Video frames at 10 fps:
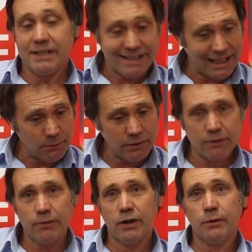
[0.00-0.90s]
Deal with
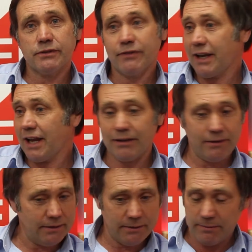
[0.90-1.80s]
the roads. Forget
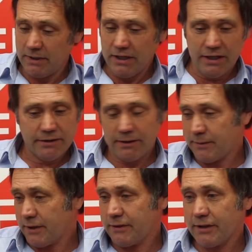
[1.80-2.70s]

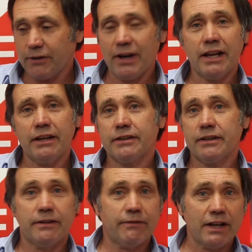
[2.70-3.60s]
the granite
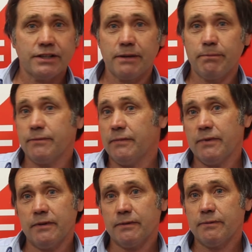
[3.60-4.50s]
and the fancy
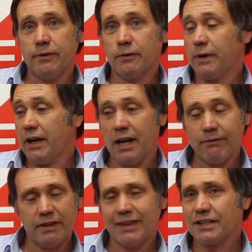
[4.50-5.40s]
footwear and
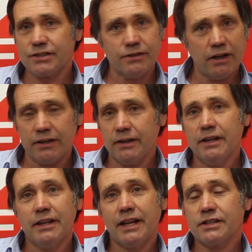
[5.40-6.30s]
everything.
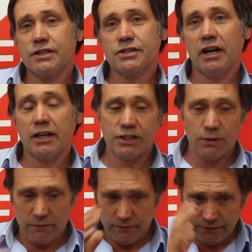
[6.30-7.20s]
That's a side
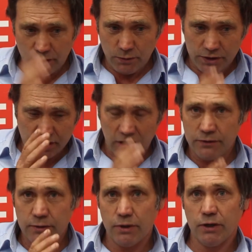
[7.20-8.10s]
issue. Focus
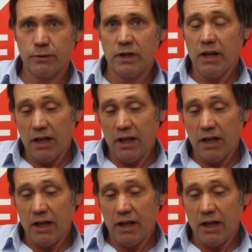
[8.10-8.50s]
on the road.